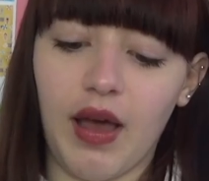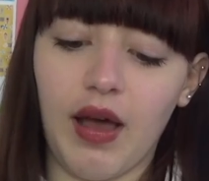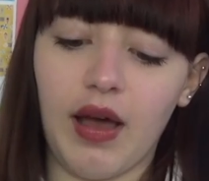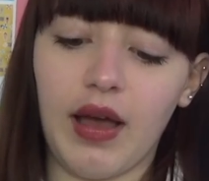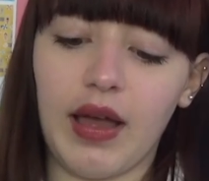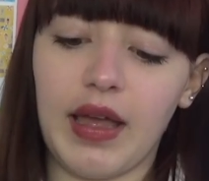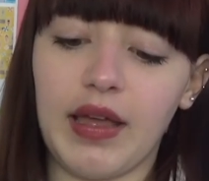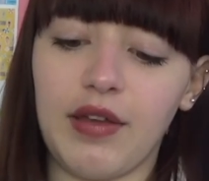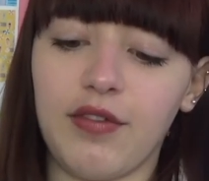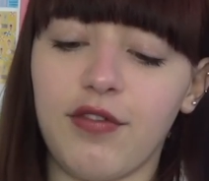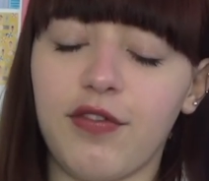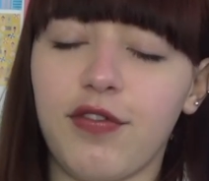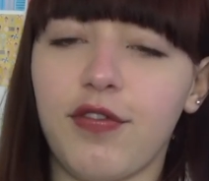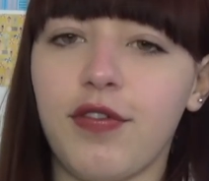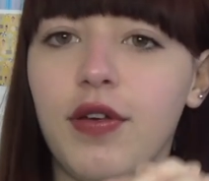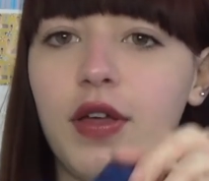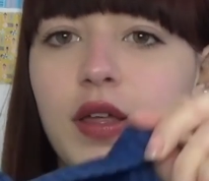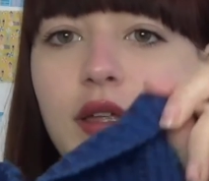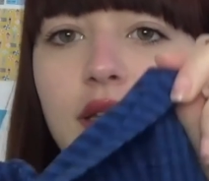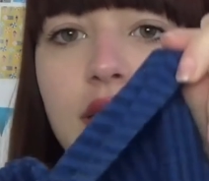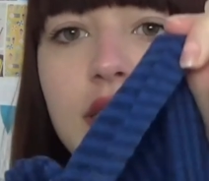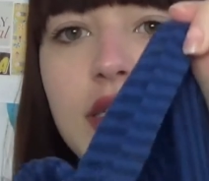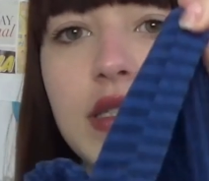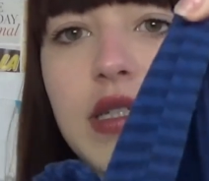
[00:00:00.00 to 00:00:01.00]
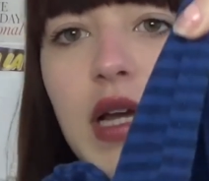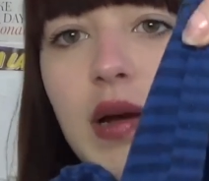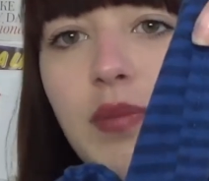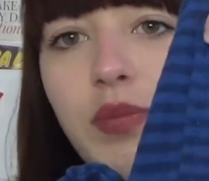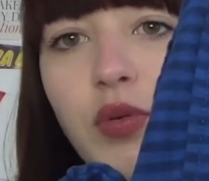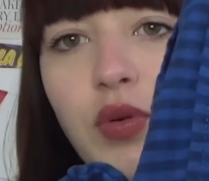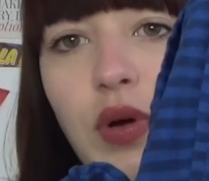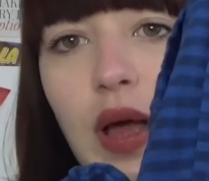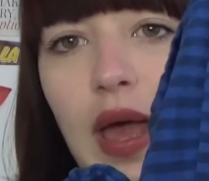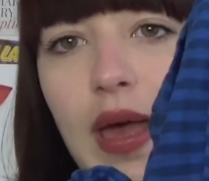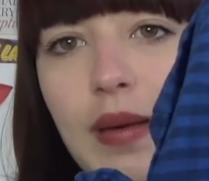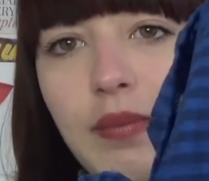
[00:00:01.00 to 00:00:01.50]
I've
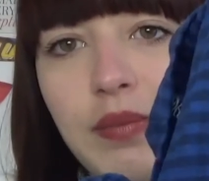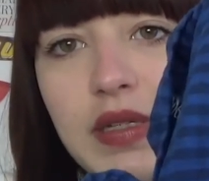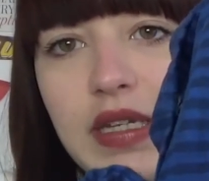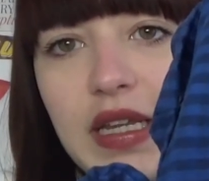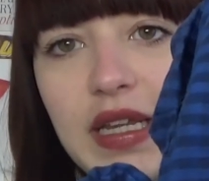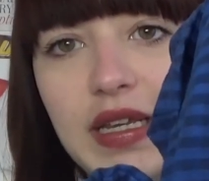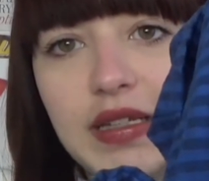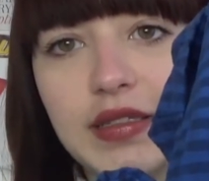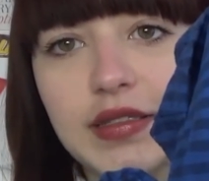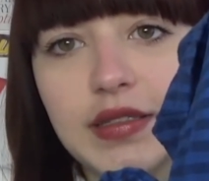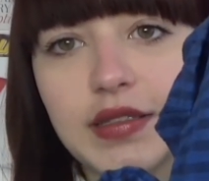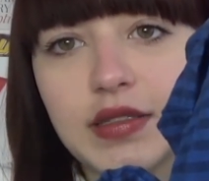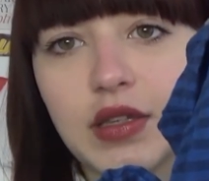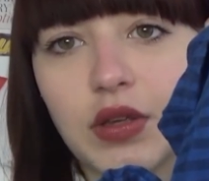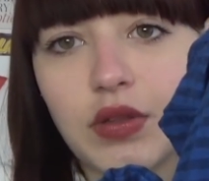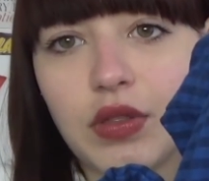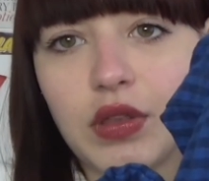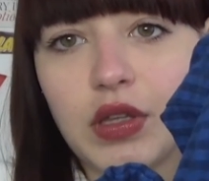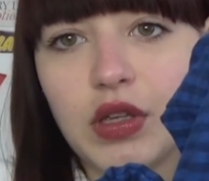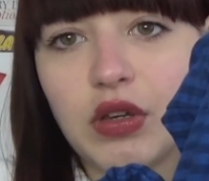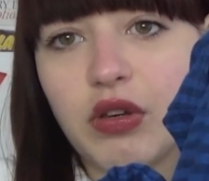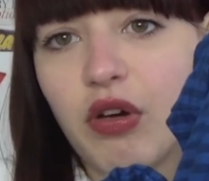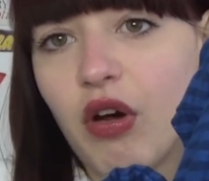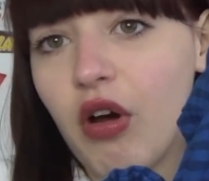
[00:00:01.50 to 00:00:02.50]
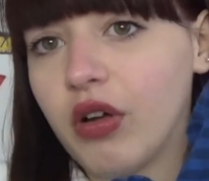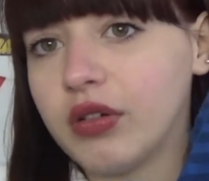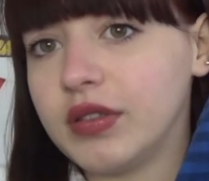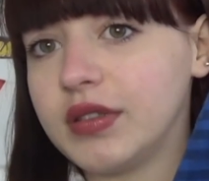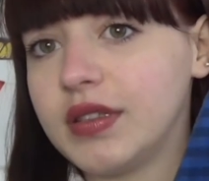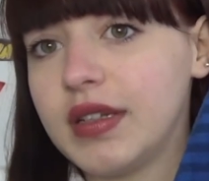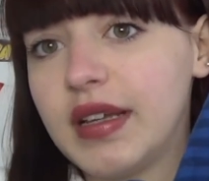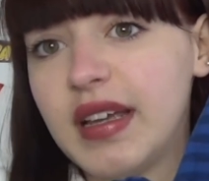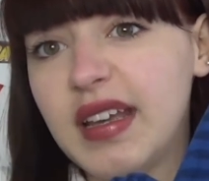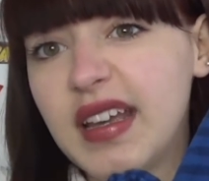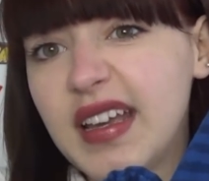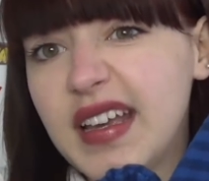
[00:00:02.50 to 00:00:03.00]
double hemmed it so that you can't
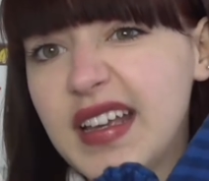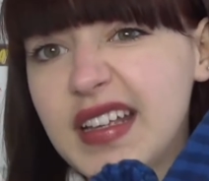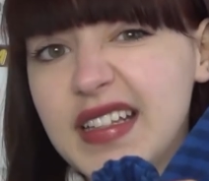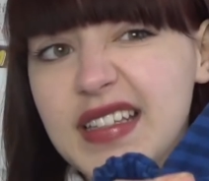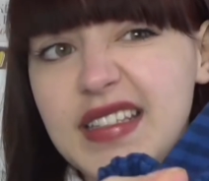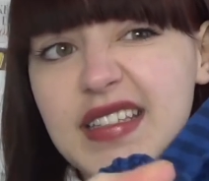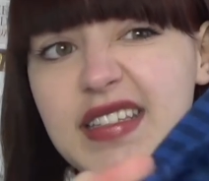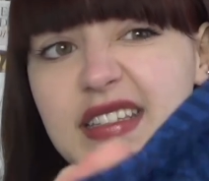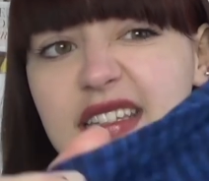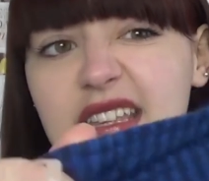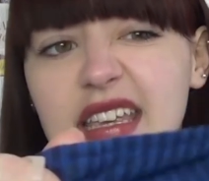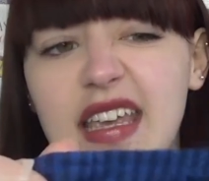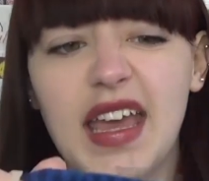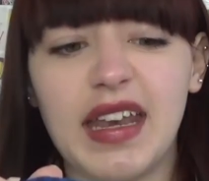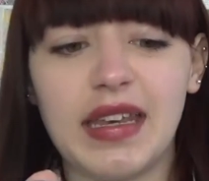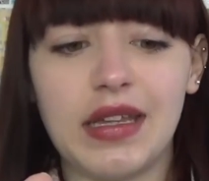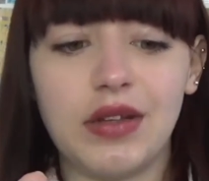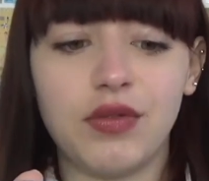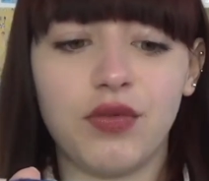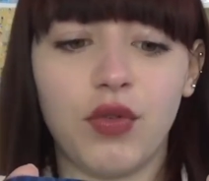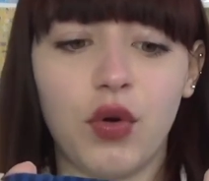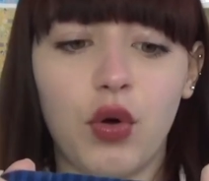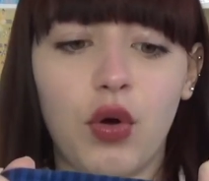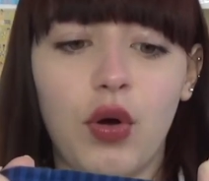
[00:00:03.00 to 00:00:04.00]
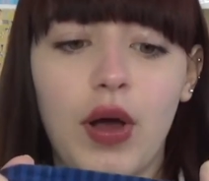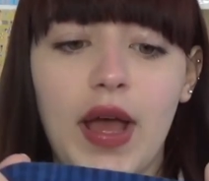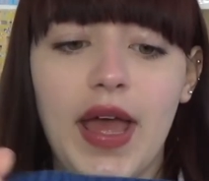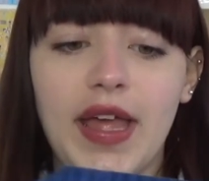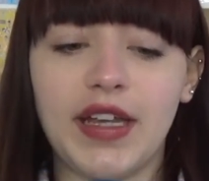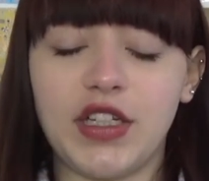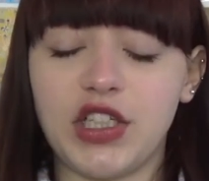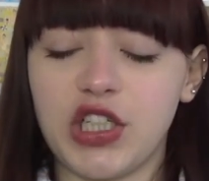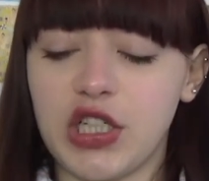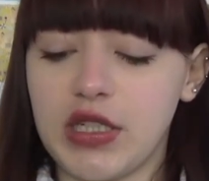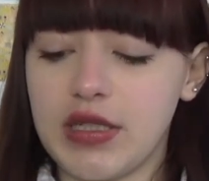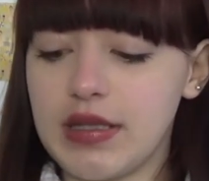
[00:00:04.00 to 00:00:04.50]
see any raw
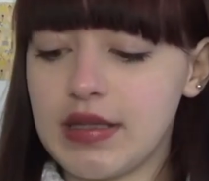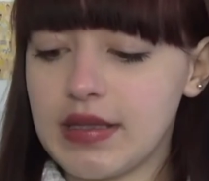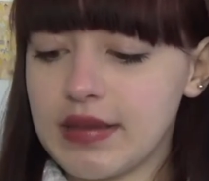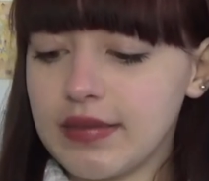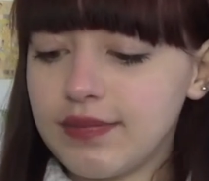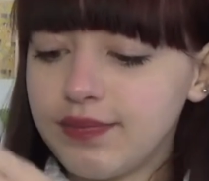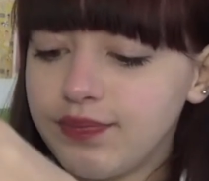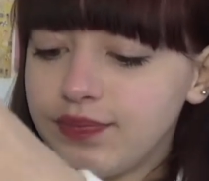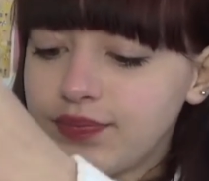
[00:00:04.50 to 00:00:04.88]
edges.